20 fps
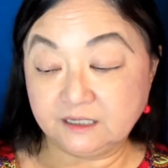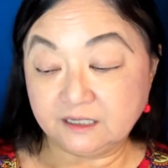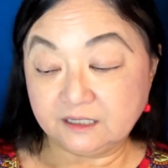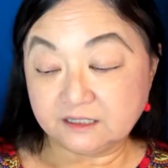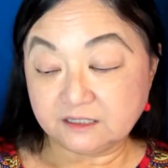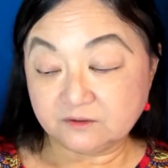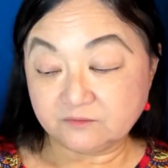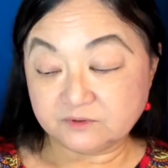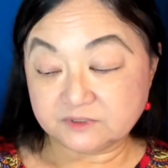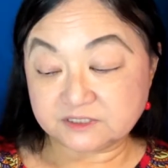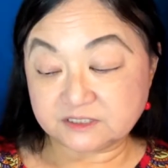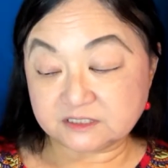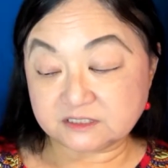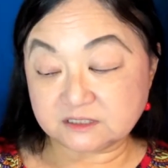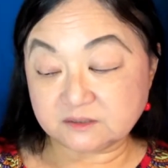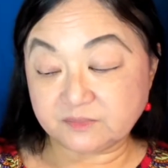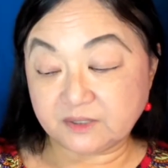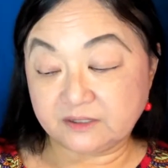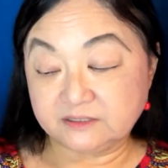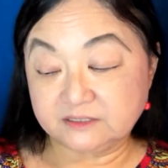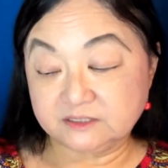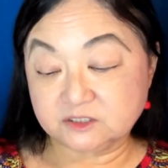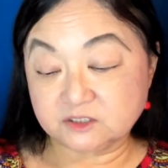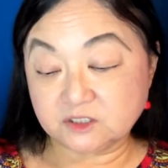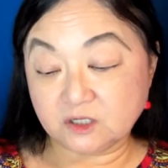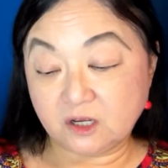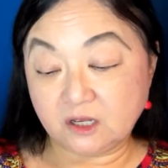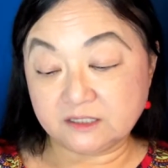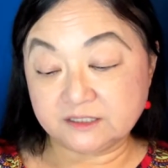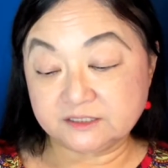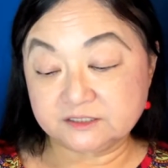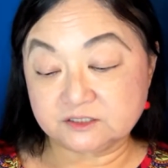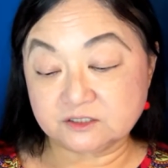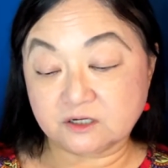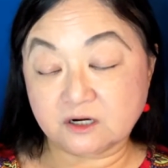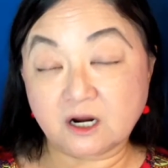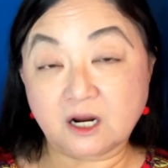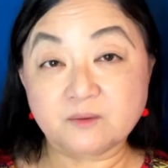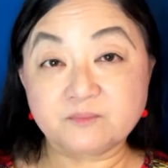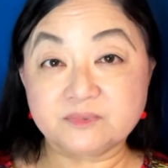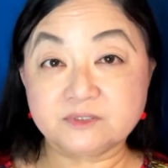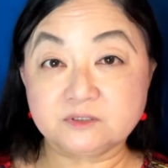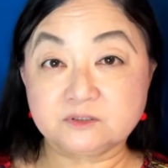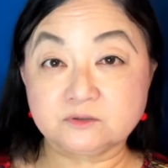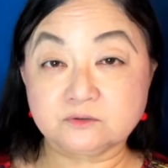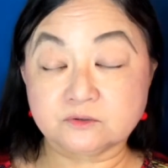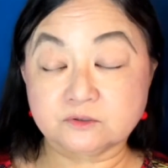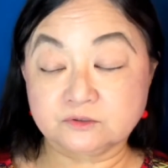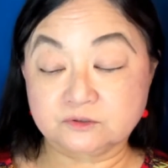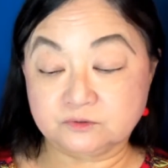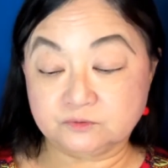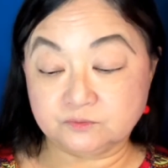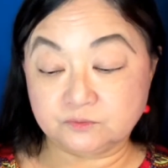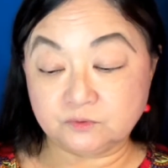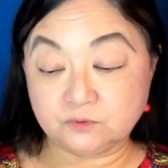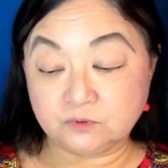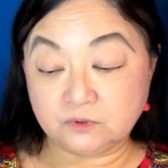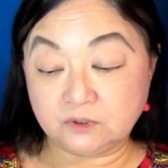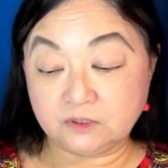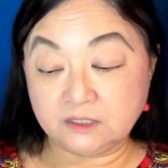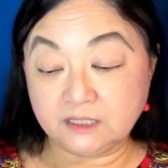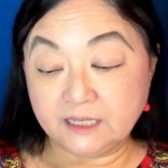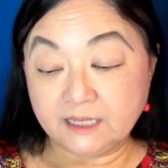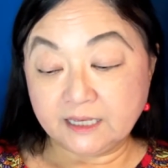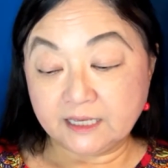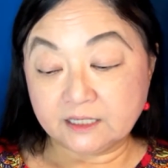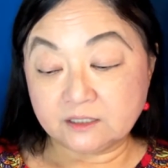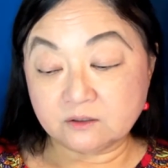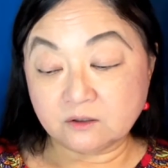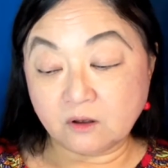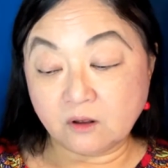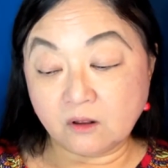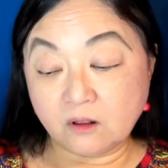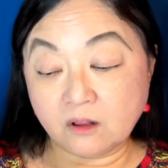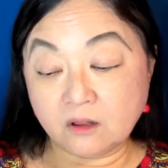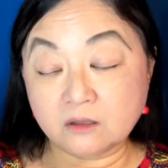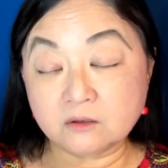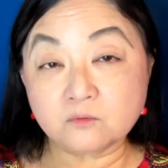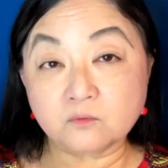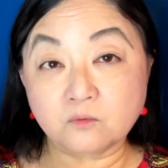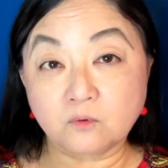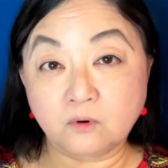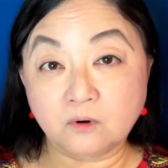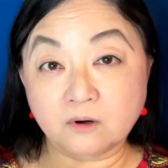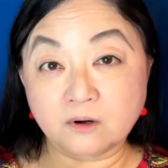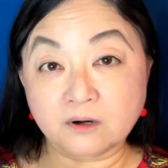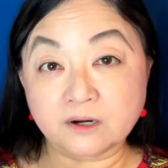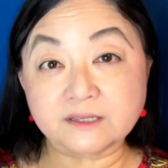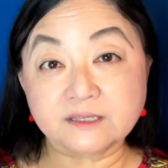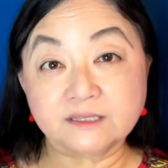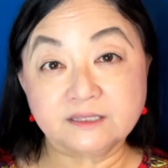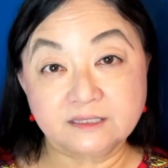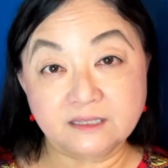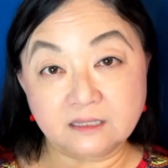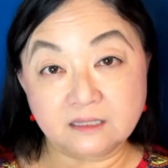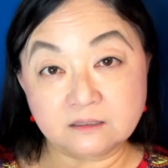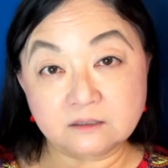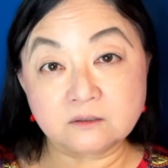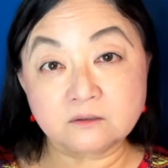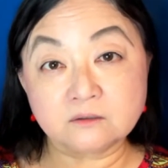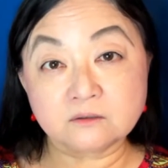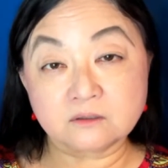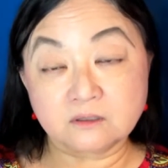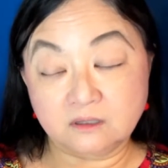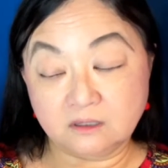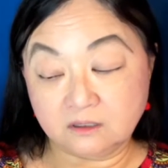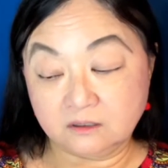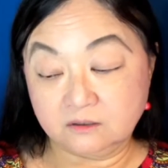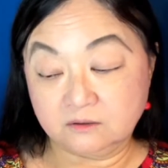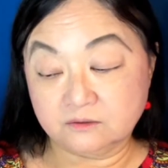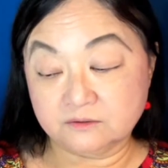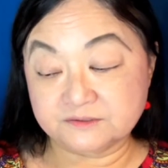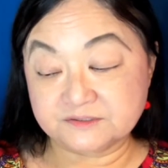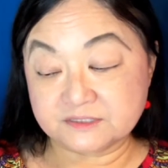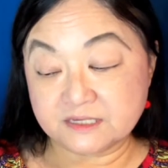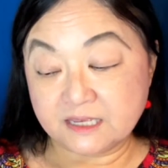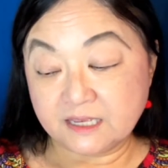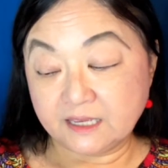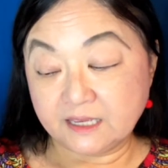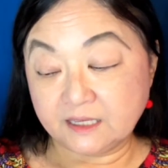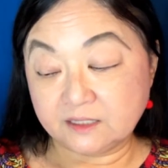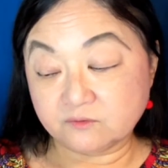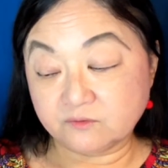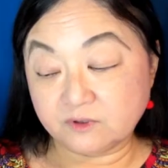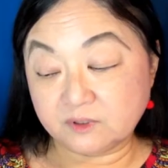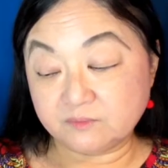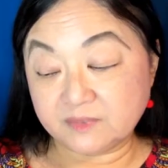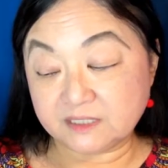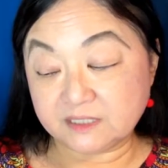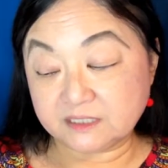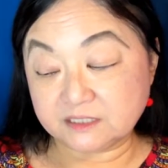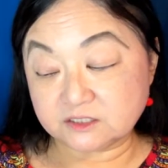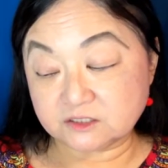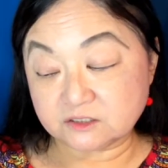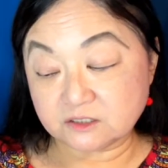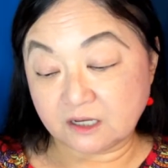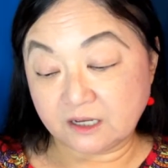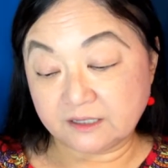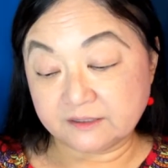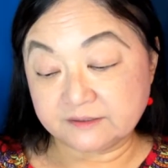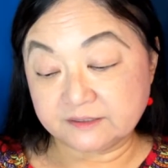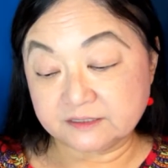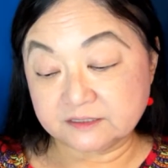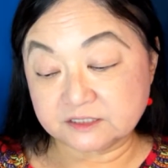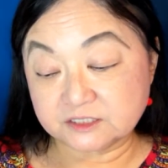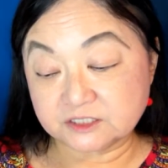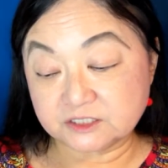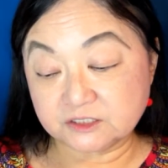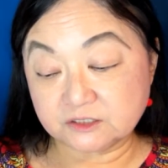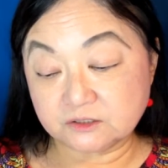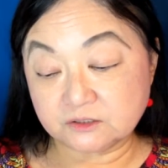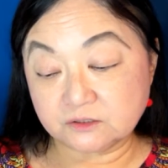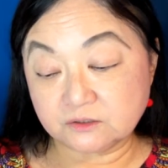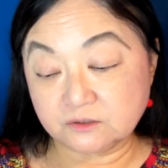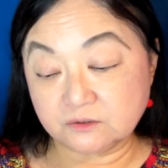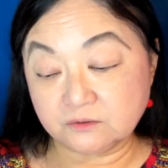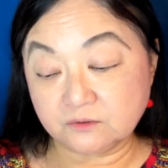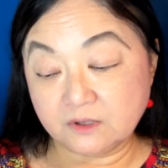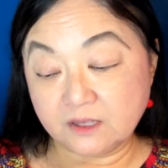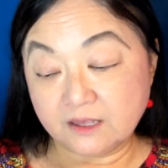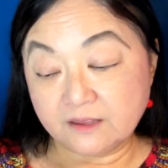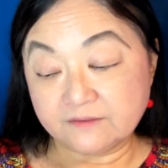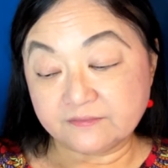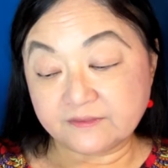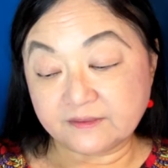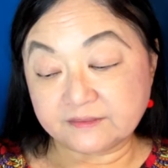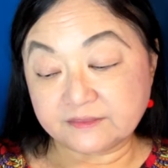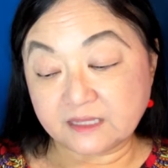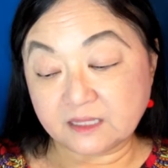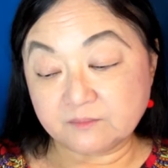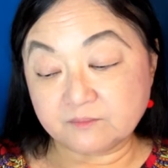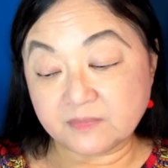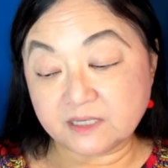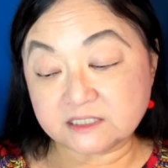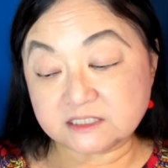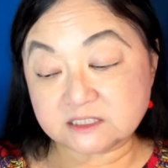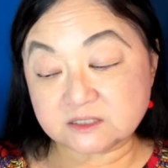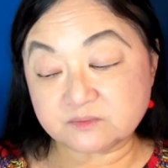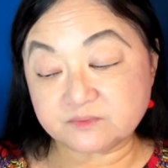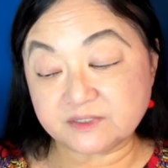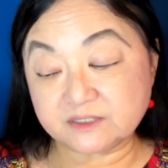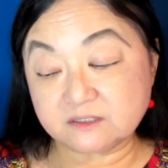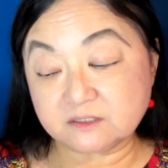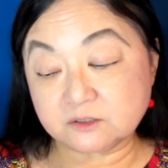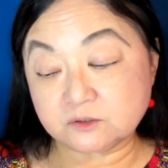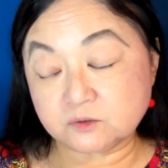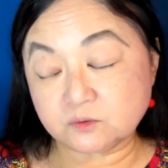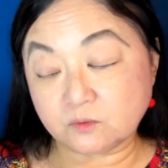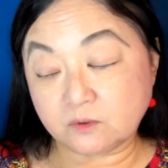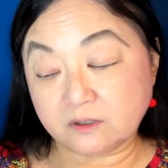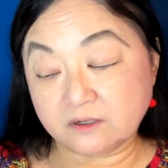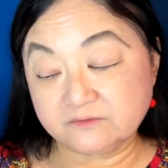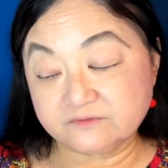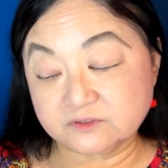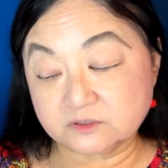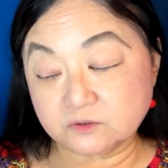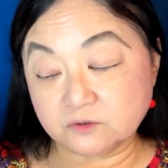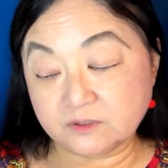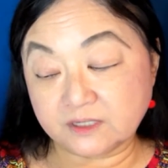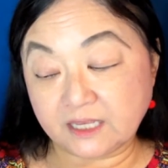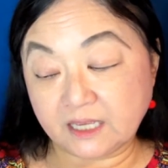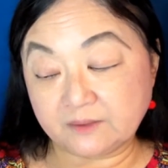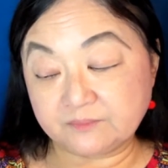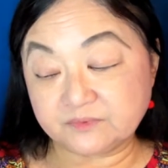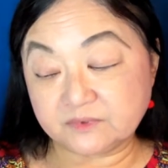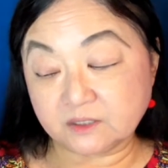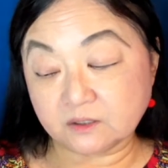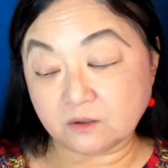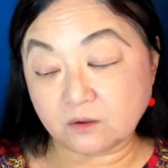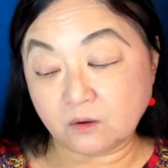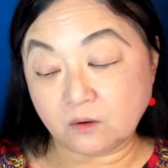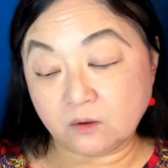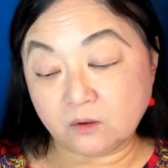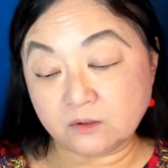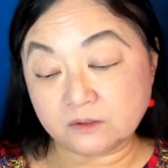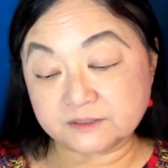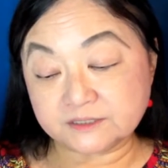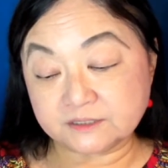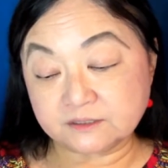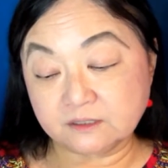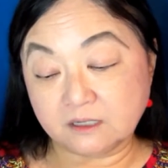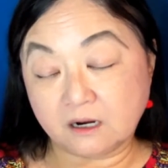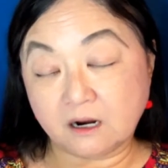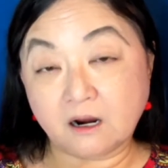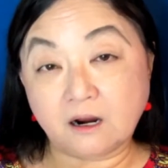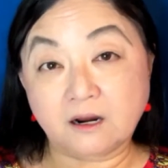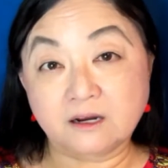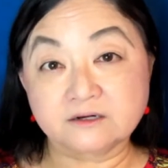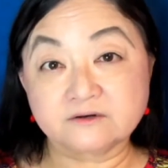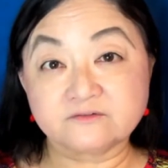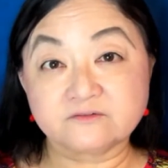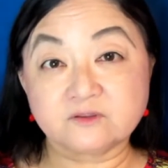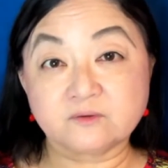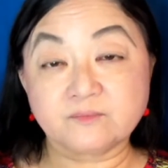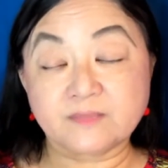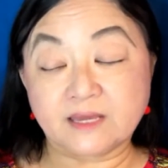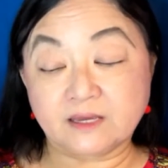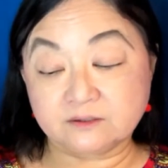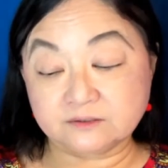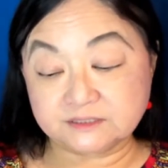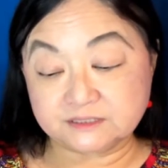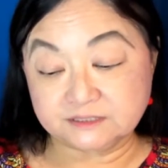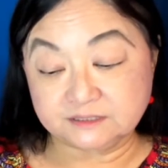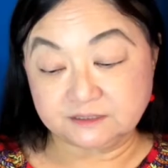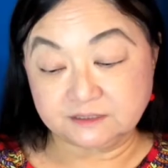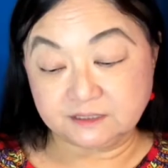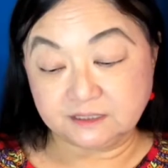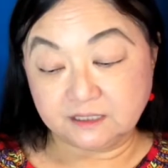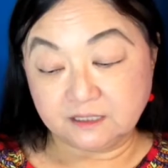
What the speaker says: They were just about as tall as a carpenter's rule, and all wore yellow clothes. And when Minnie saw this, she knew that they must be the dwarfs who kept the gold in the heart of the mountain.